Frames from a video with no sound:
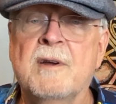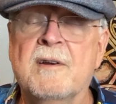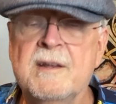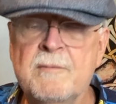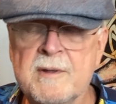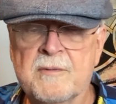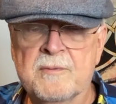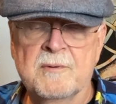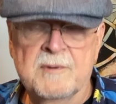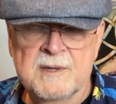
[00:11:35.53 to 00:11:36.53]
already went
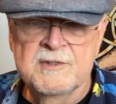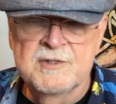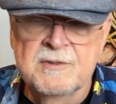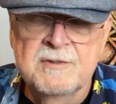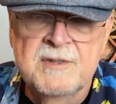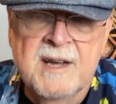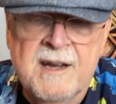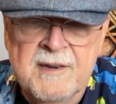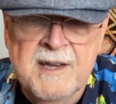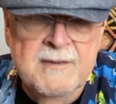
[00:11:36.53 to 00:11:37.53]
through and showed you
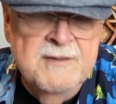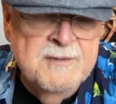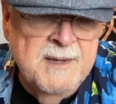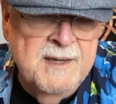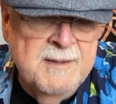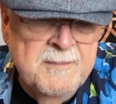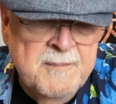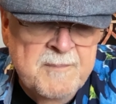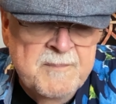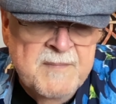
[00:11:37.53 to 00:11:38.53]
how Kevin's made
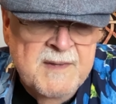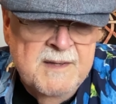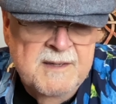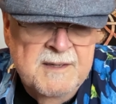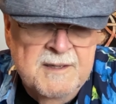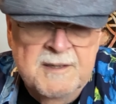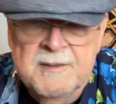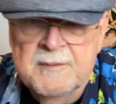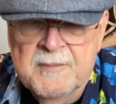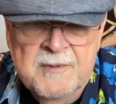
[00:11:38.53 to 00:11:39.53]

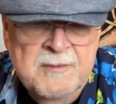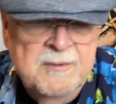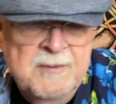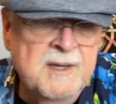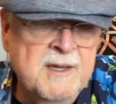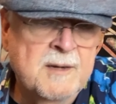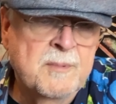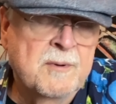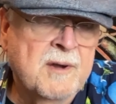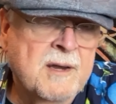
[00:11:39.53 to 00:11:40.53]
through the
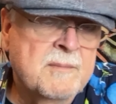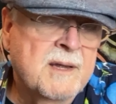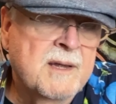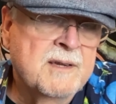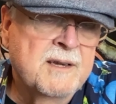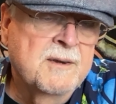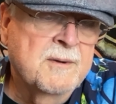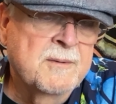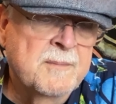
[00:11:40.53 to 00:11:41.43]
program down here.